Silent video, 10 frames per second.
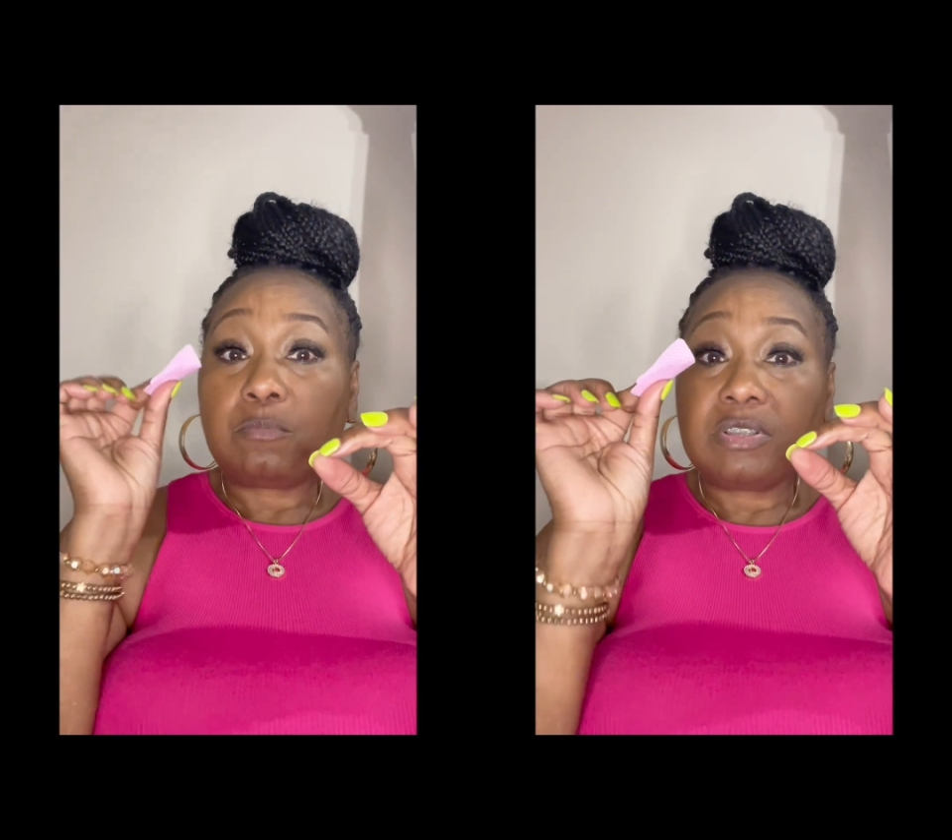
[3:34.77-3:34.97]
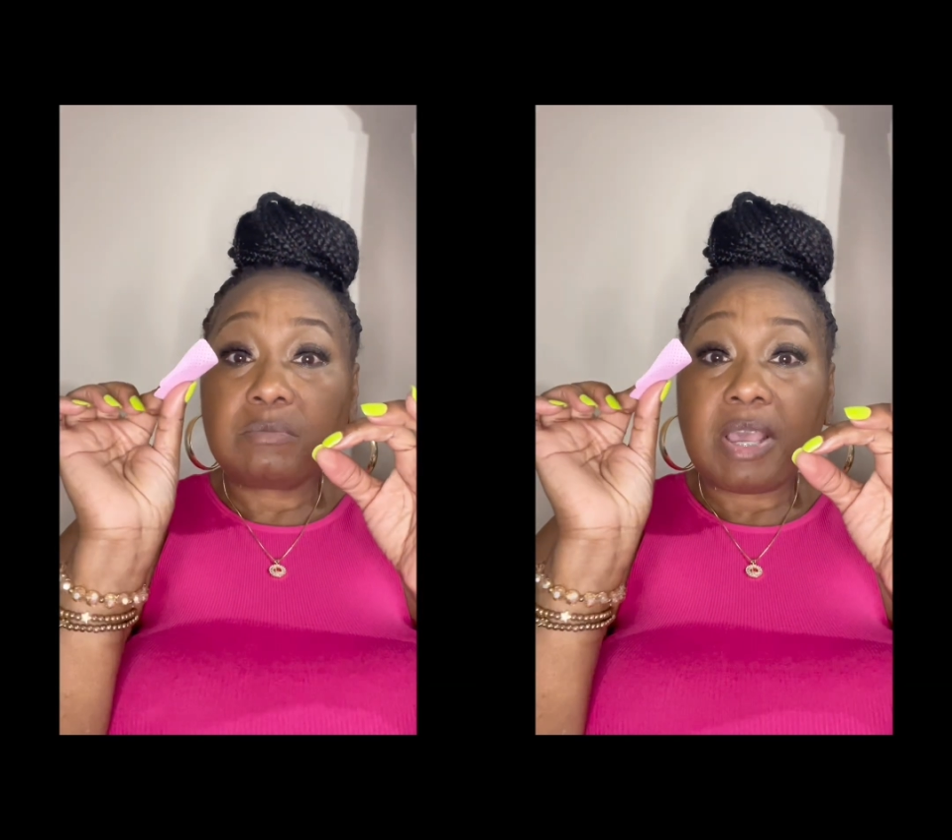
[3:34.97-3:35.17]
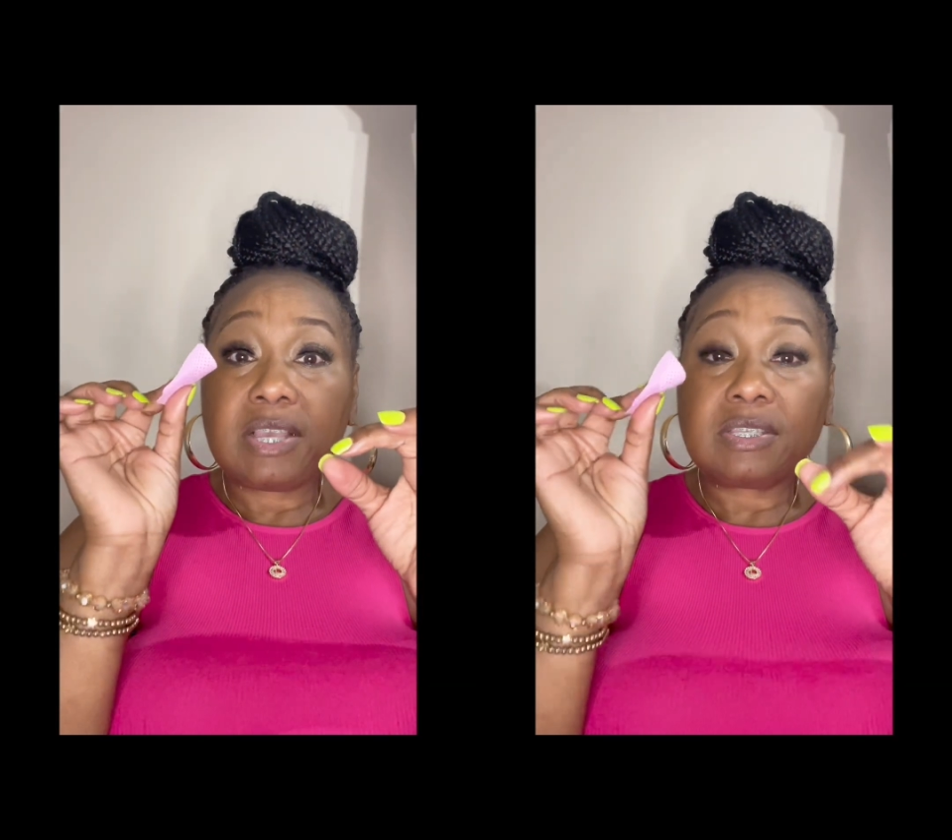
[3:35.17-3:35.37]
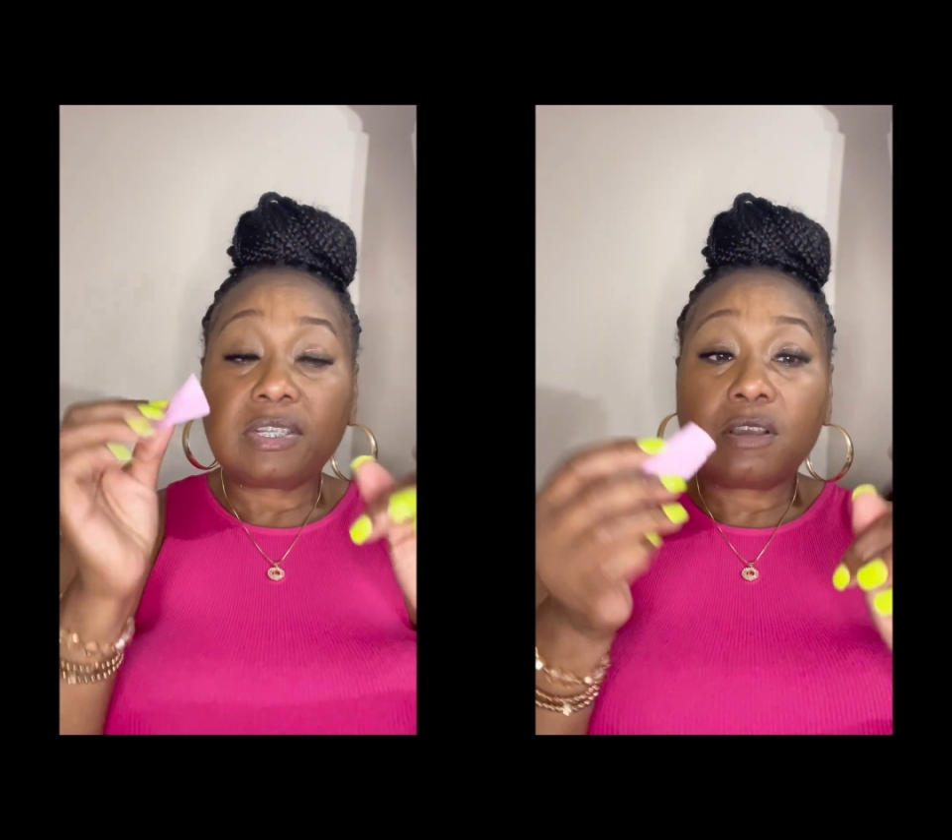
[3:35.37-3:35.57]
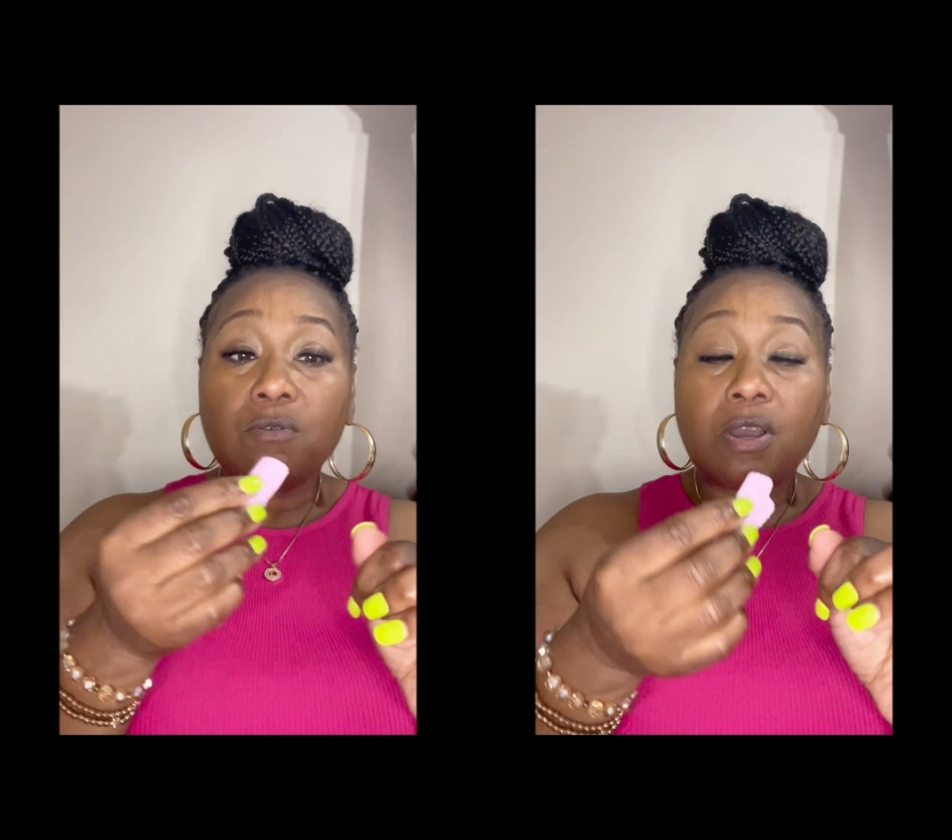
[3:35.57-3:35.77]
put some
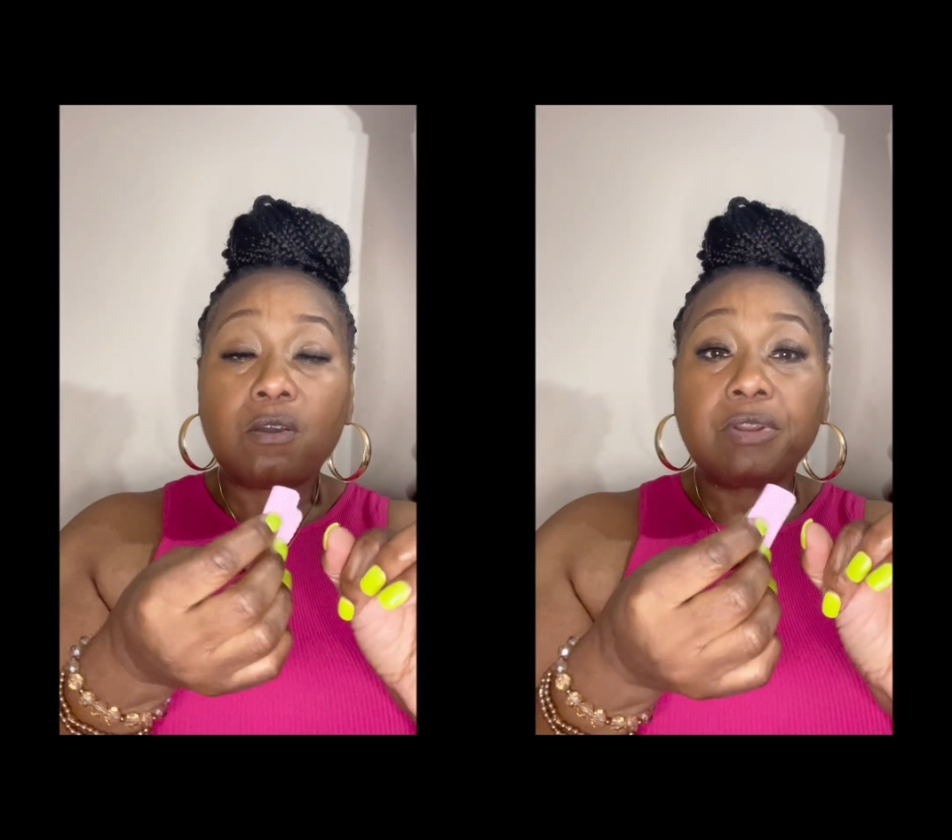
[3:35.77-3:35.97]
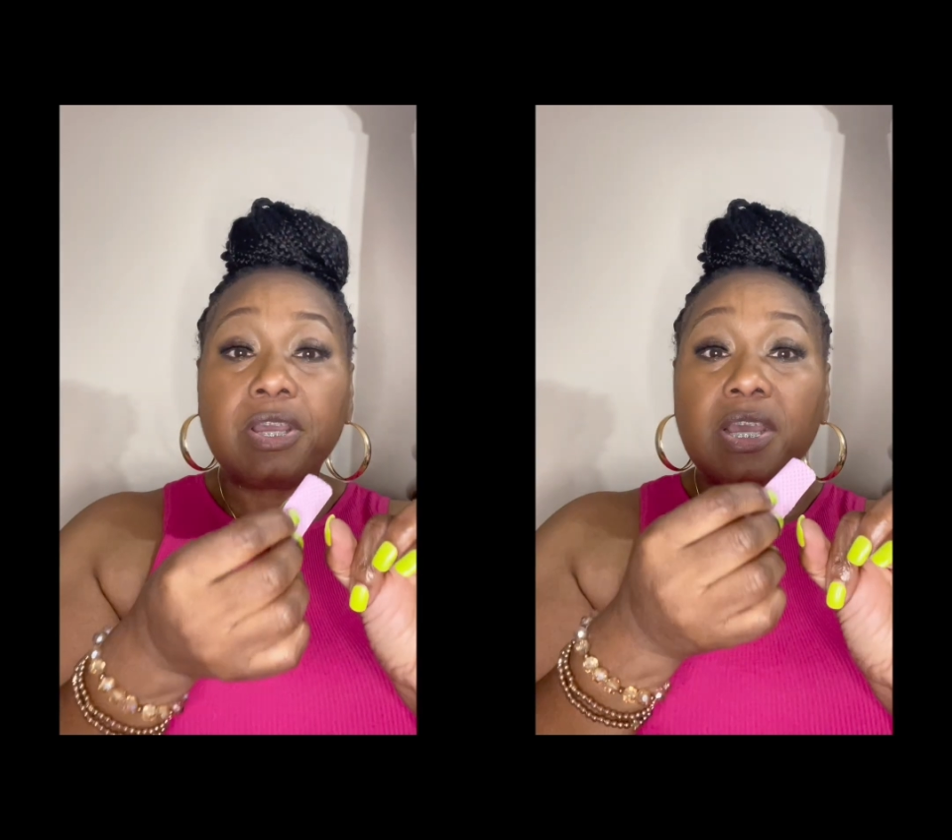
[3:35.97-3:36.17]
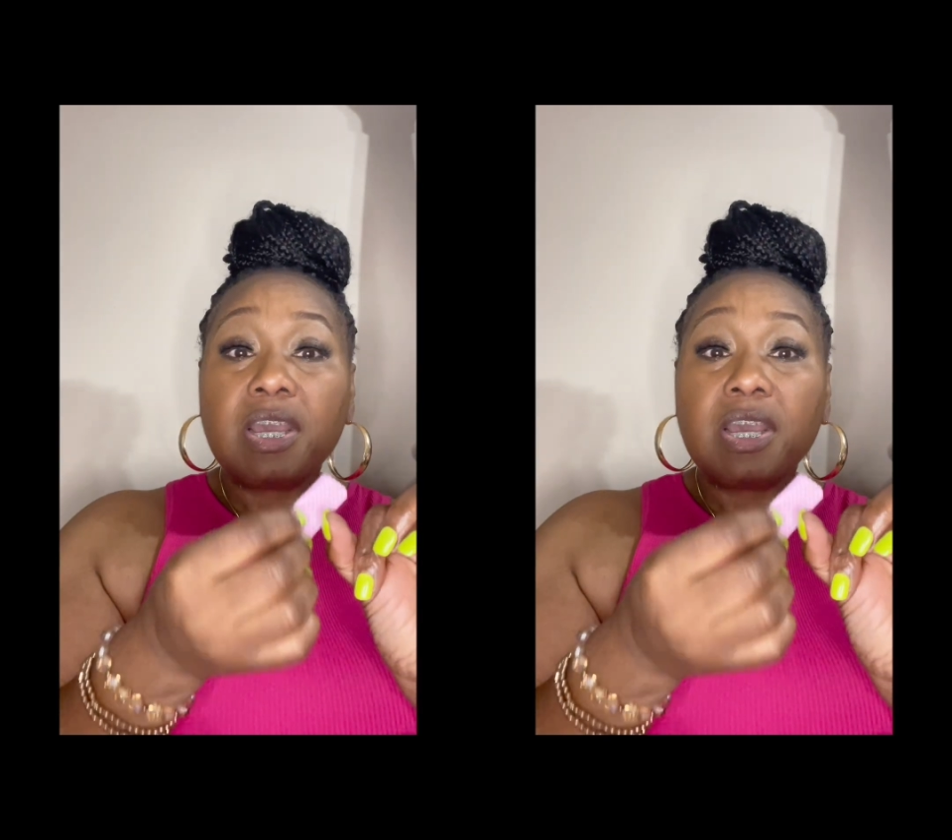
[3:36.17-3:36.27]
acetone on it,